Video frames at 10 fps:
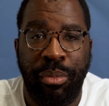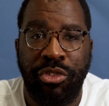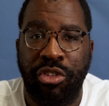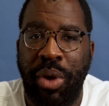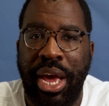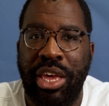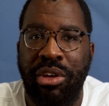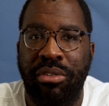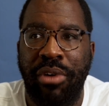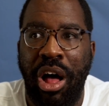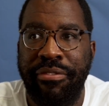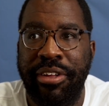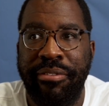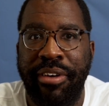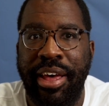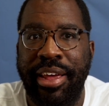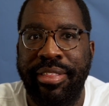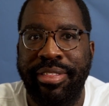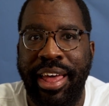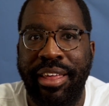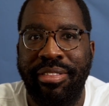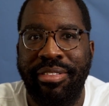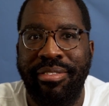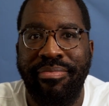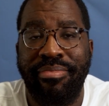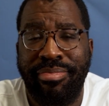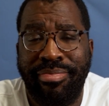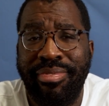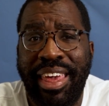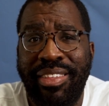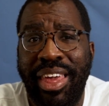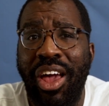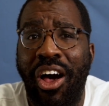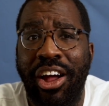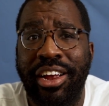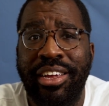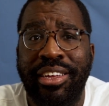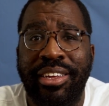which is why you'll often find that they are.